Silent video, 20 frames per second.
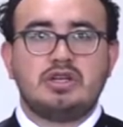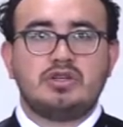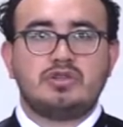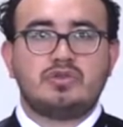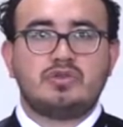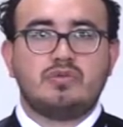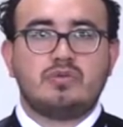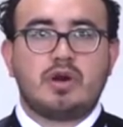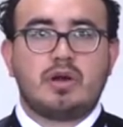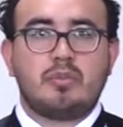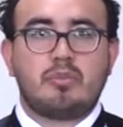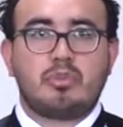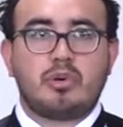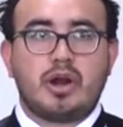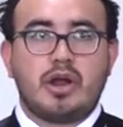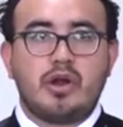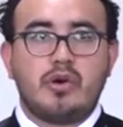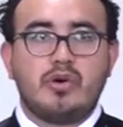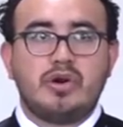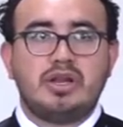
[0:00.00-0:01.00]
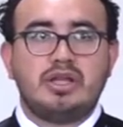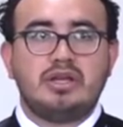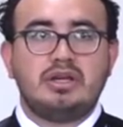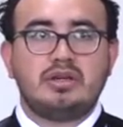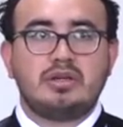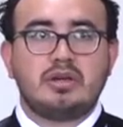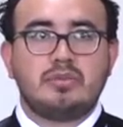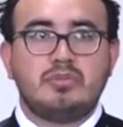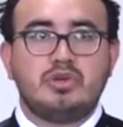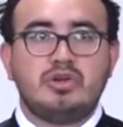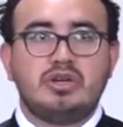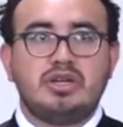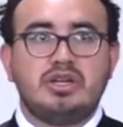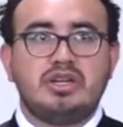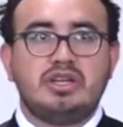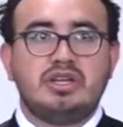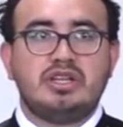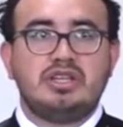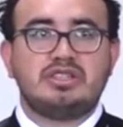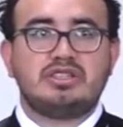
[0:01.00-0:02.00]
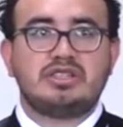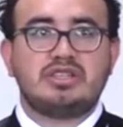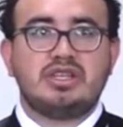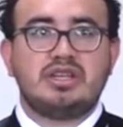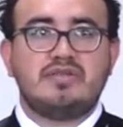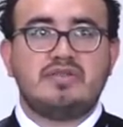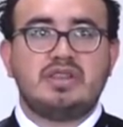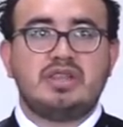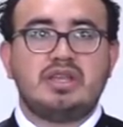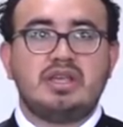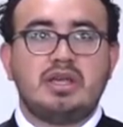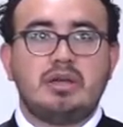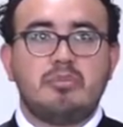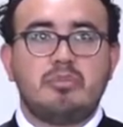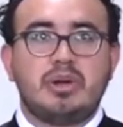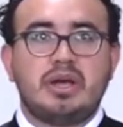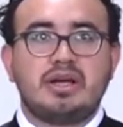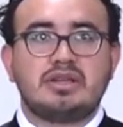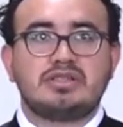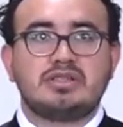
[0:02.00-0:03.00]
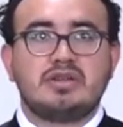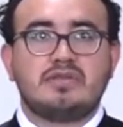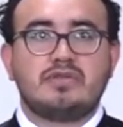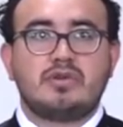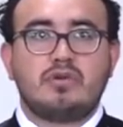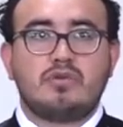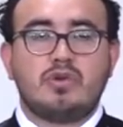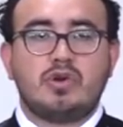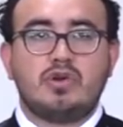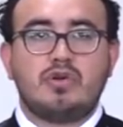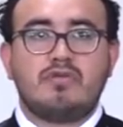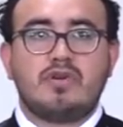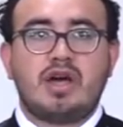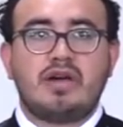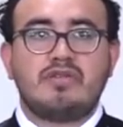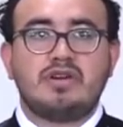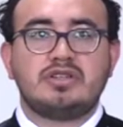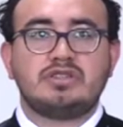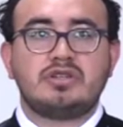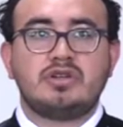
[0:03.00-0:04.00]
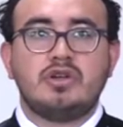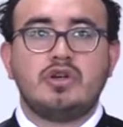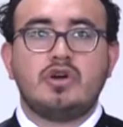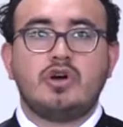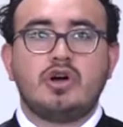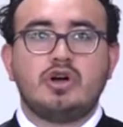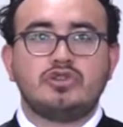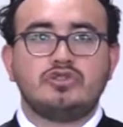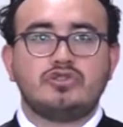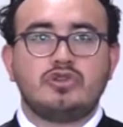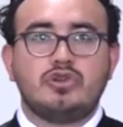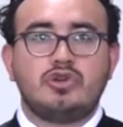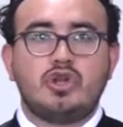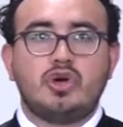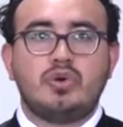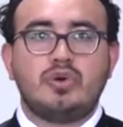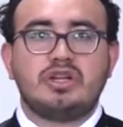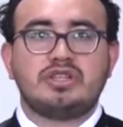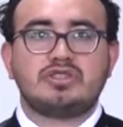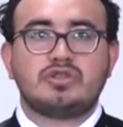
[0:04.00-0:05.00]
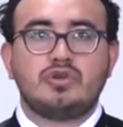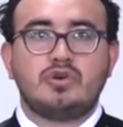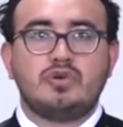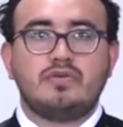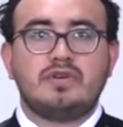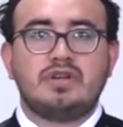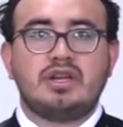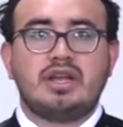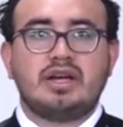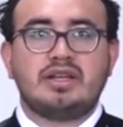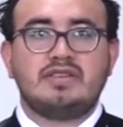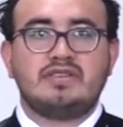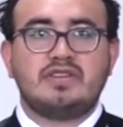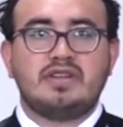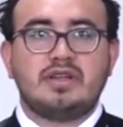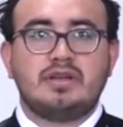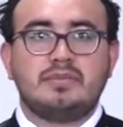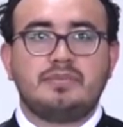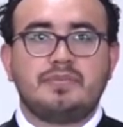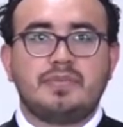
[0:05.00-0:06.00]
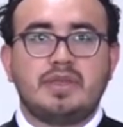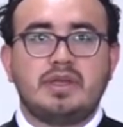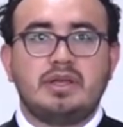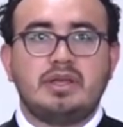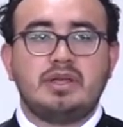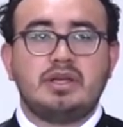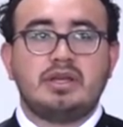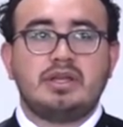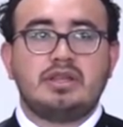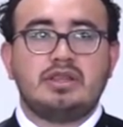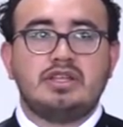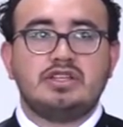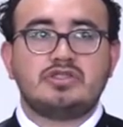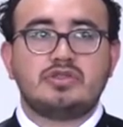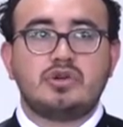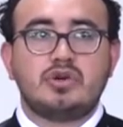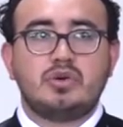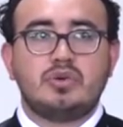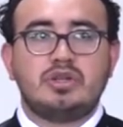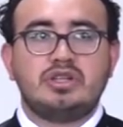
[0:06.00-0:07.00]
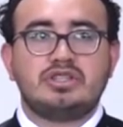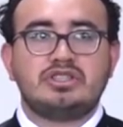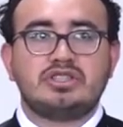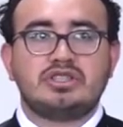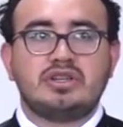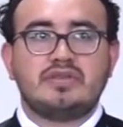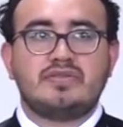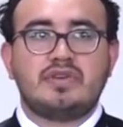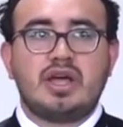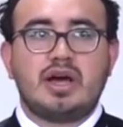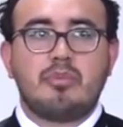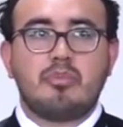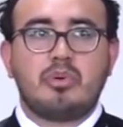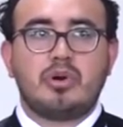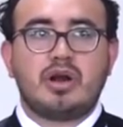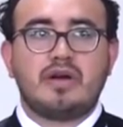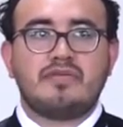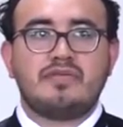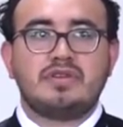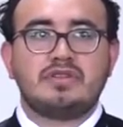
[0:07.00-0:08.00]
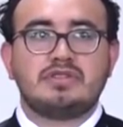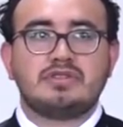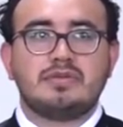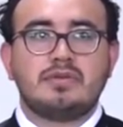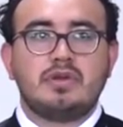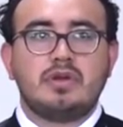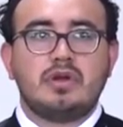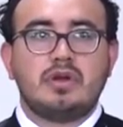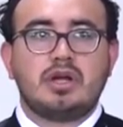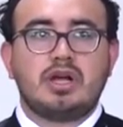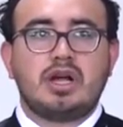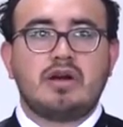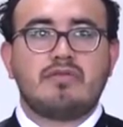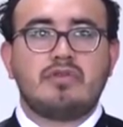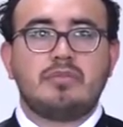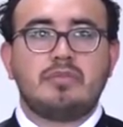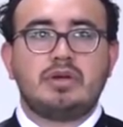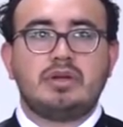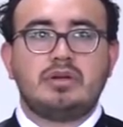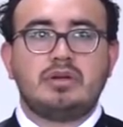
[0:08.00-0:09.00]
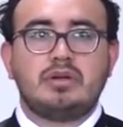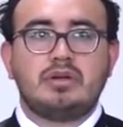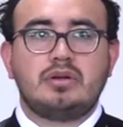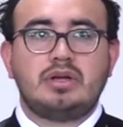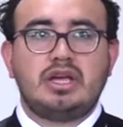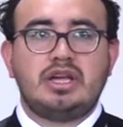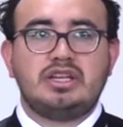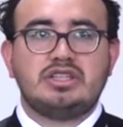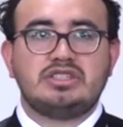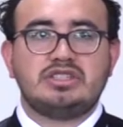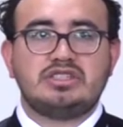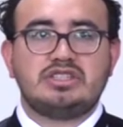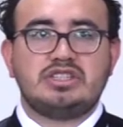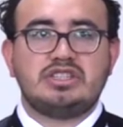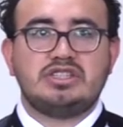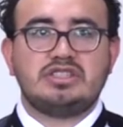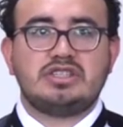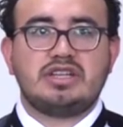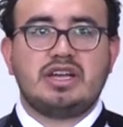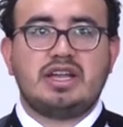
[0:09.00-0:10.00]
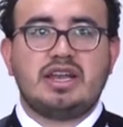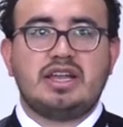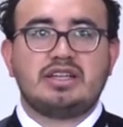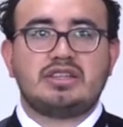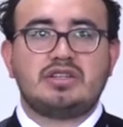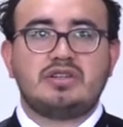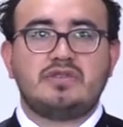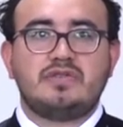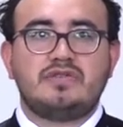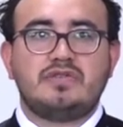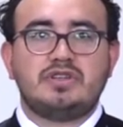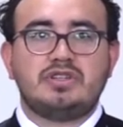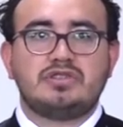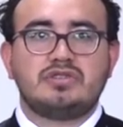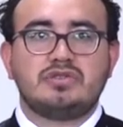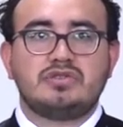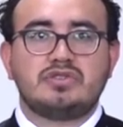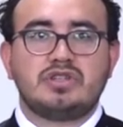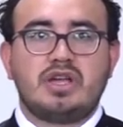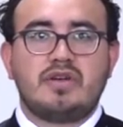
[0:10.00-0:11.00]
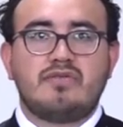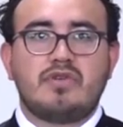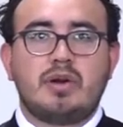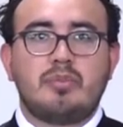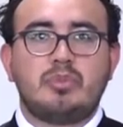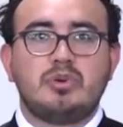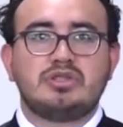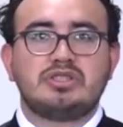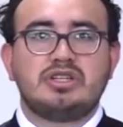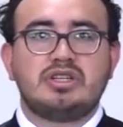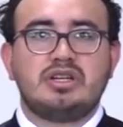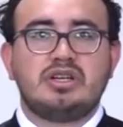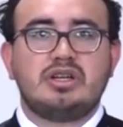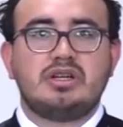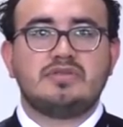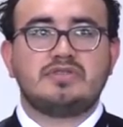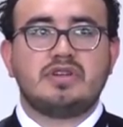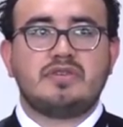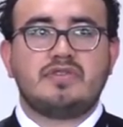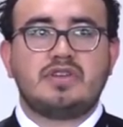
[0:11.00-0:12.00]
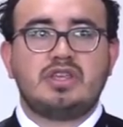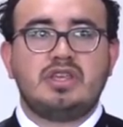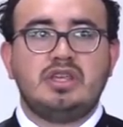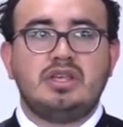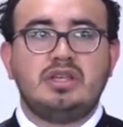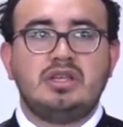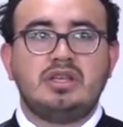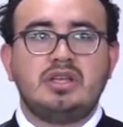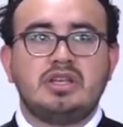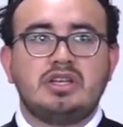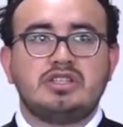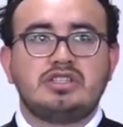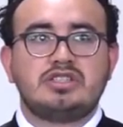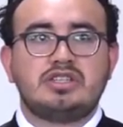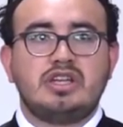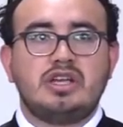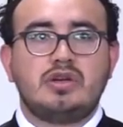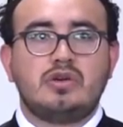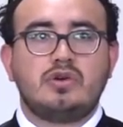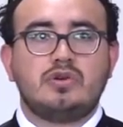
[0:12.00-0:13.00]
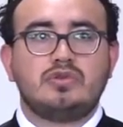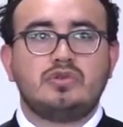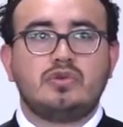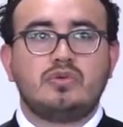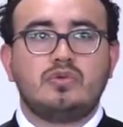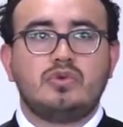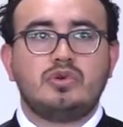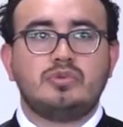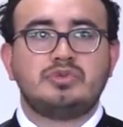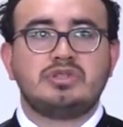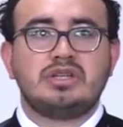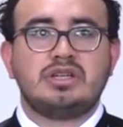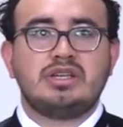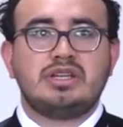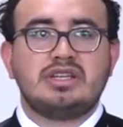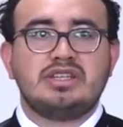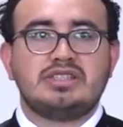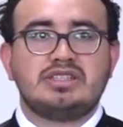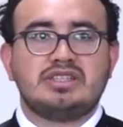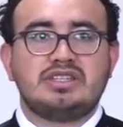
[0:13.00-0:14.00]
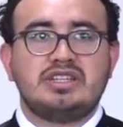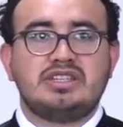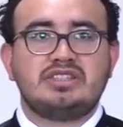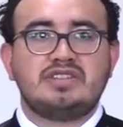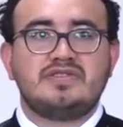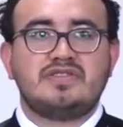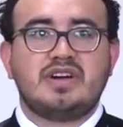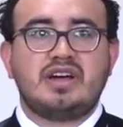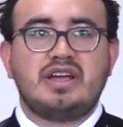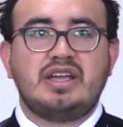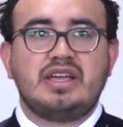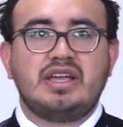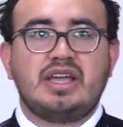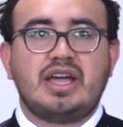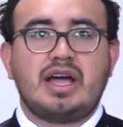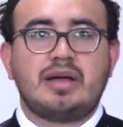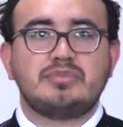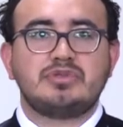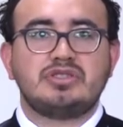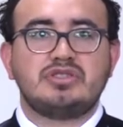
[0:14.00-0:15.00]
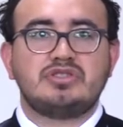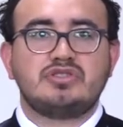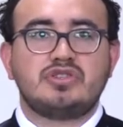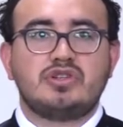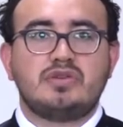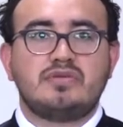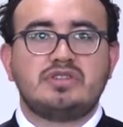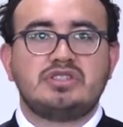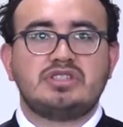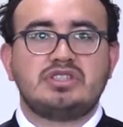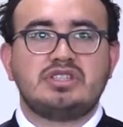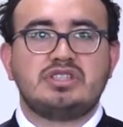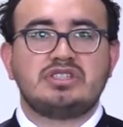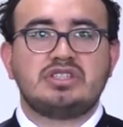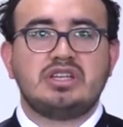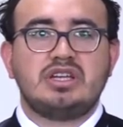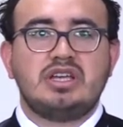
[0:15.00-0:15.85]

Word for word: to priority community needs given the impacts of coronavirus, also known as COVID 19. This coalition of nonprofits, government agencies, elected officials, and representatives of key stakeholder groups is identifying gaps in services